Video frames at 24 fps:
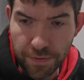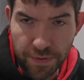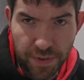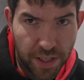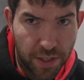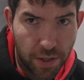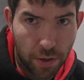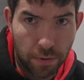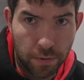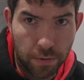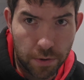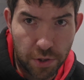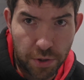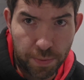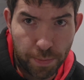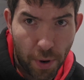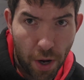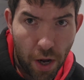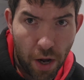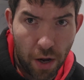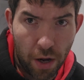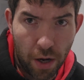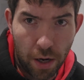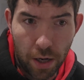they don't
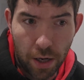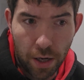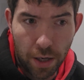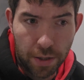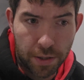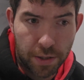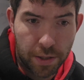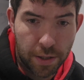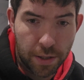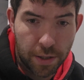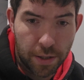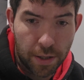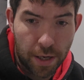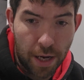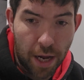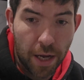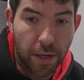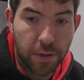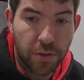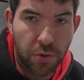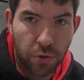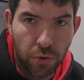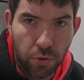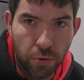spar hard
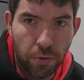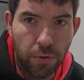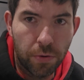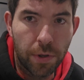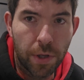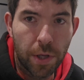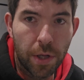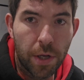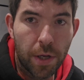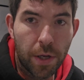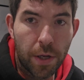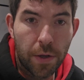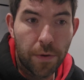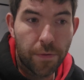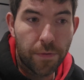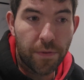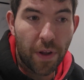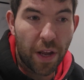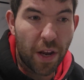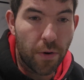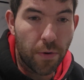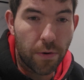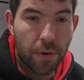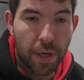at all.
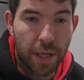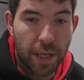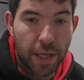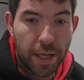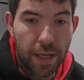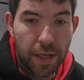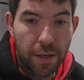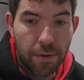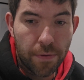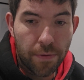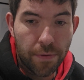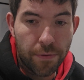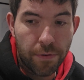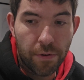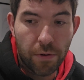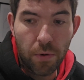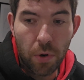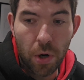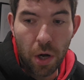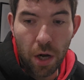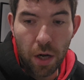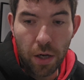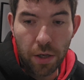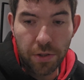They only
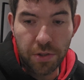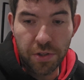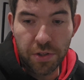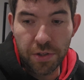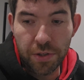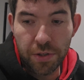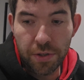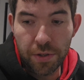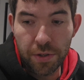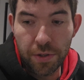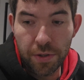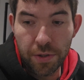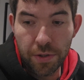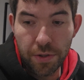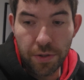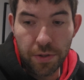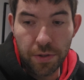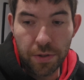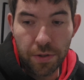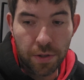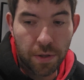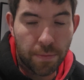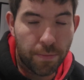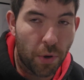throw hard
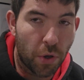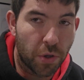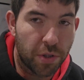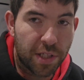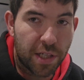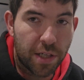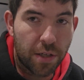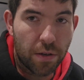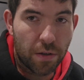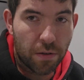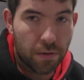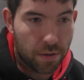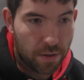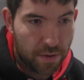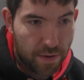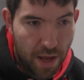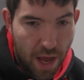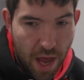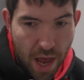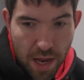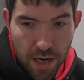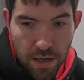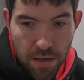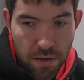to the body and not to
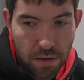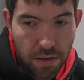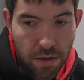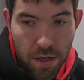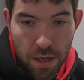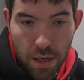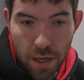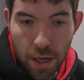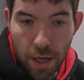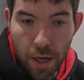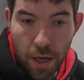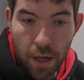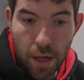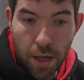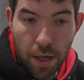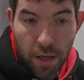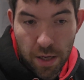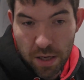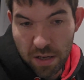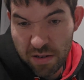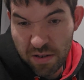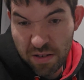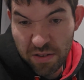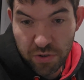the head.
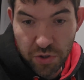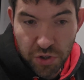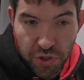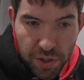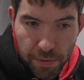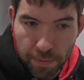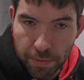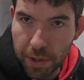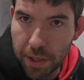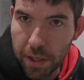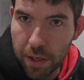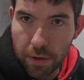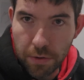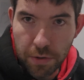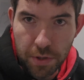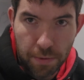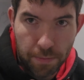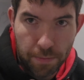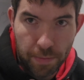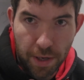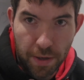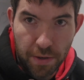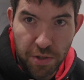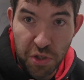And some
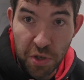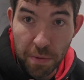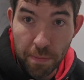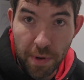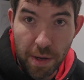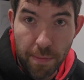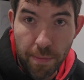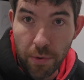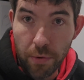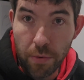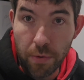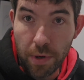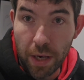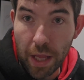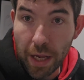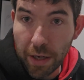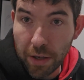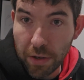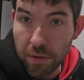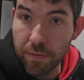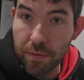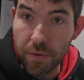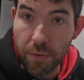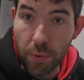people
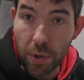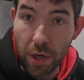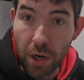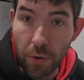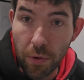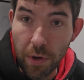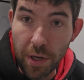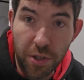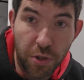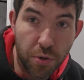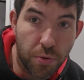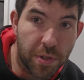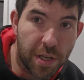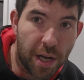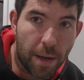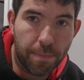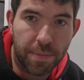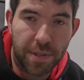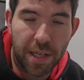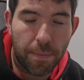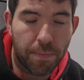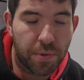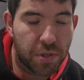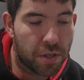like will only do
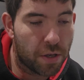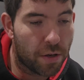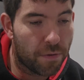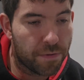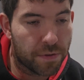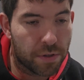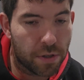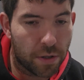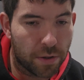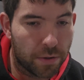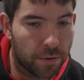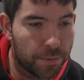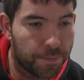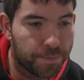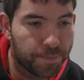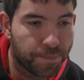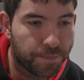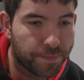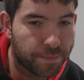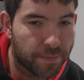tap stuff. So